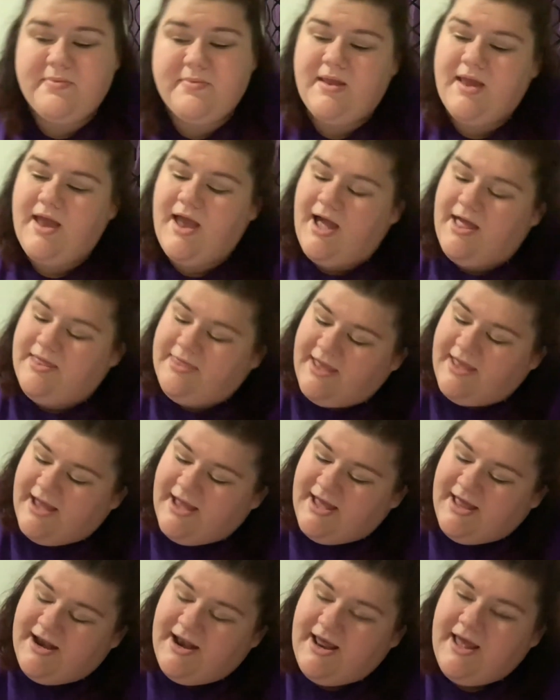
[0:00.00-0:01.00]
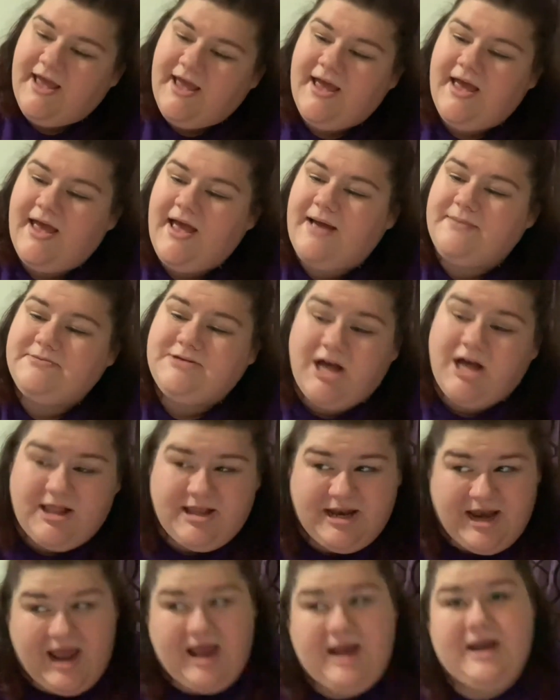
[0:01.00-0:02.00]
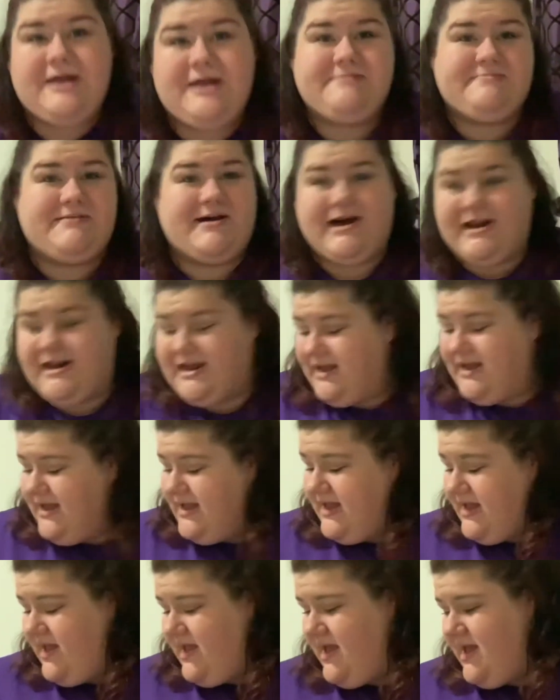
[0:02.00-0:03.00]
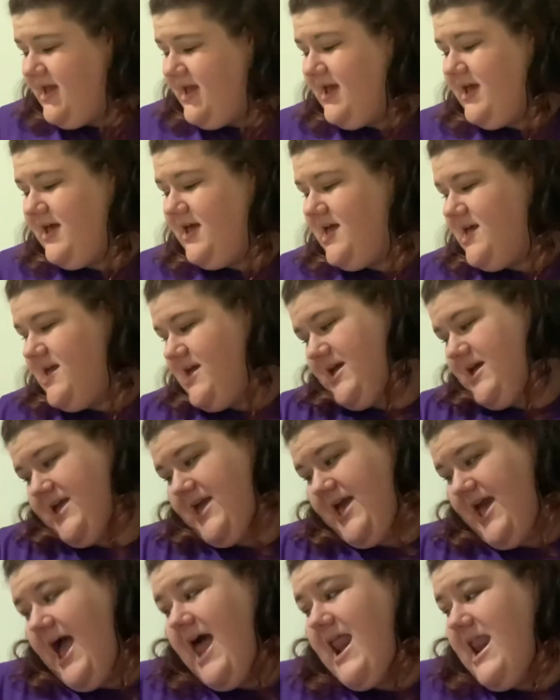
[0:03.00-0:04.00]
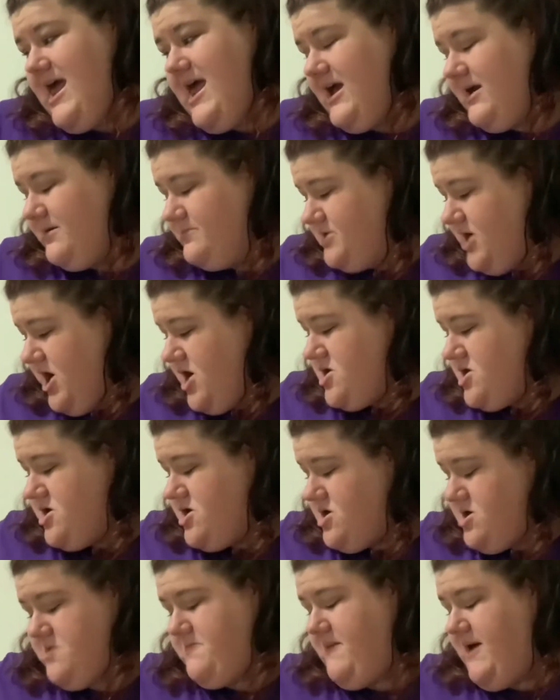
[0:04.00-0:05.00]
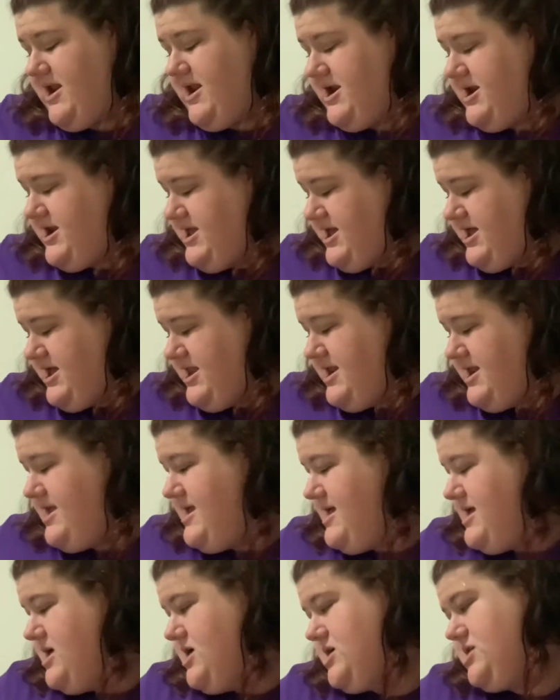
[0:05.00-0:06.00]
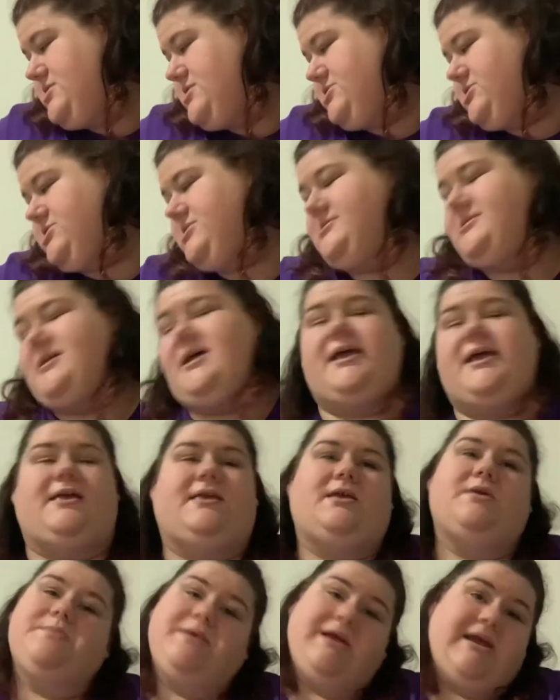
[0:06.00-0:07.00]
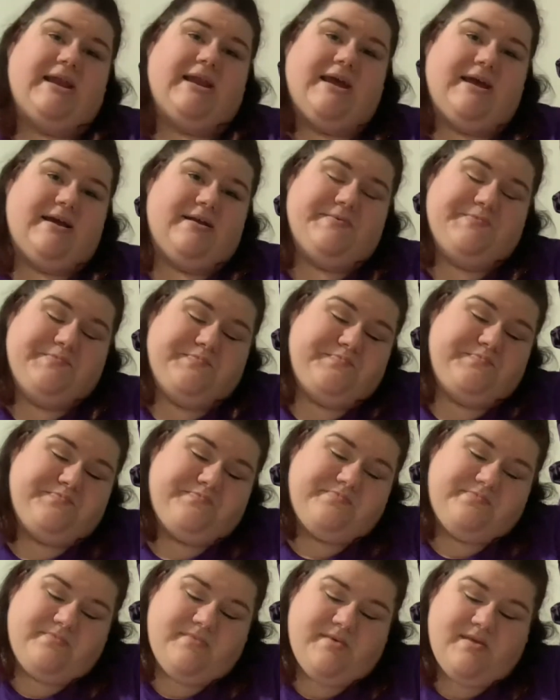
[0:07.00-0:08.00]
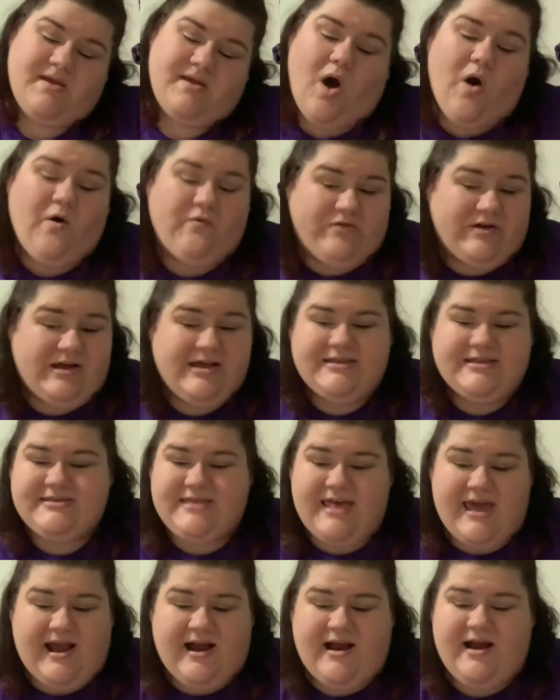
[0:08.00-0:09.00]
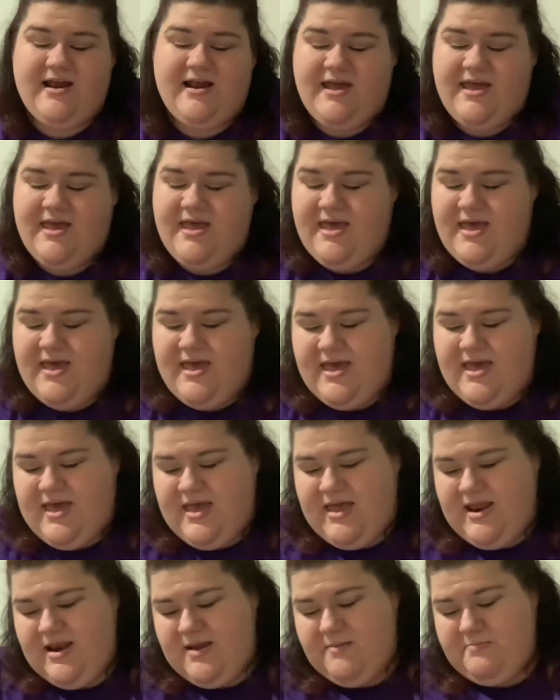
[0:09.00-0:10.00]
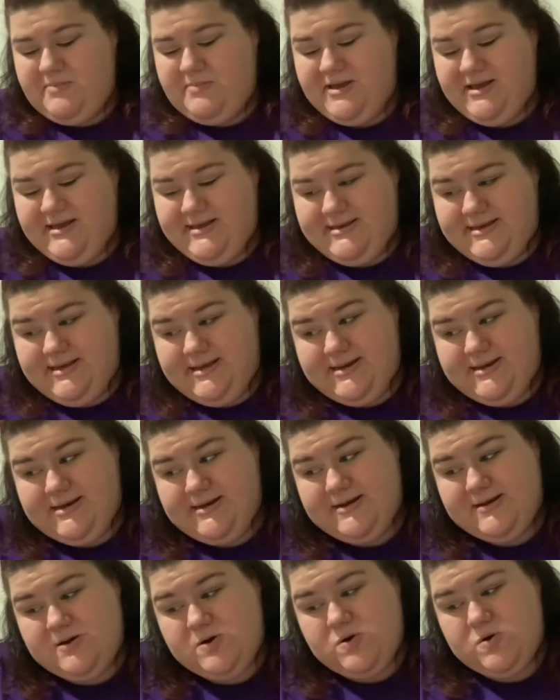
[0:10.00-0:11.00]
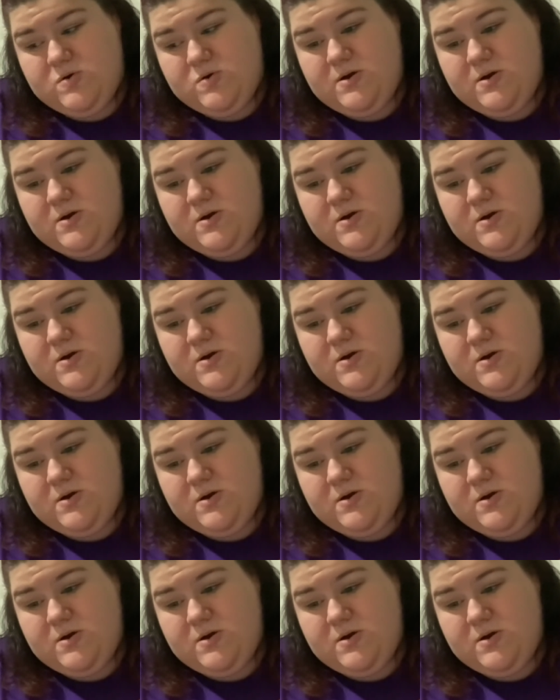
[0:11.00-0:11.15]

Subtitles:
And then I'm telling Hannah about it again. I'm talking to her about it again. She's like, you need it. Hopefully it's there. And I'm like, I